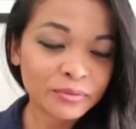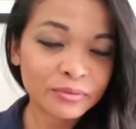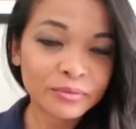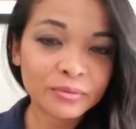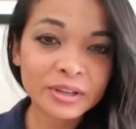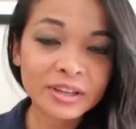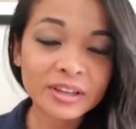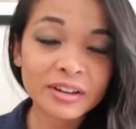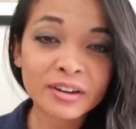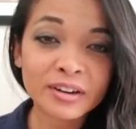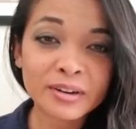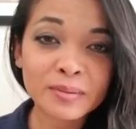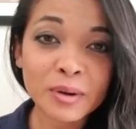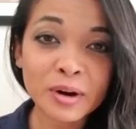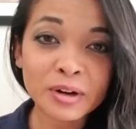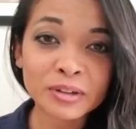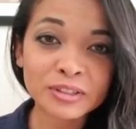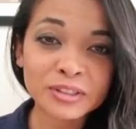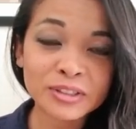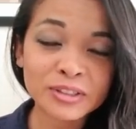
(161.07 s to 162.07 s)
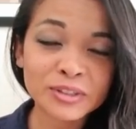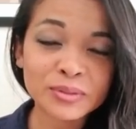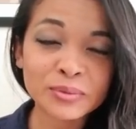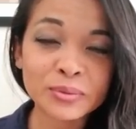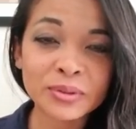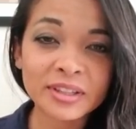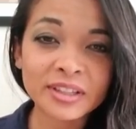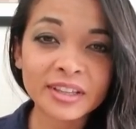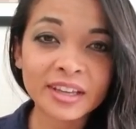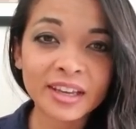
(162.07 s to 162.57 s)
We are partners
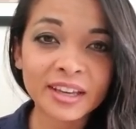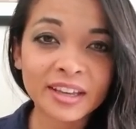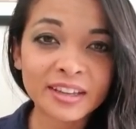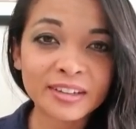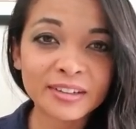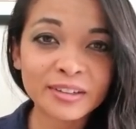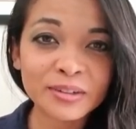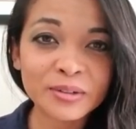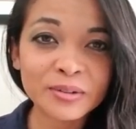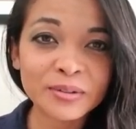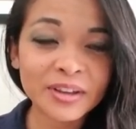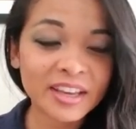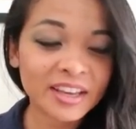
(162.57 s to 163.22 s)
with Cato,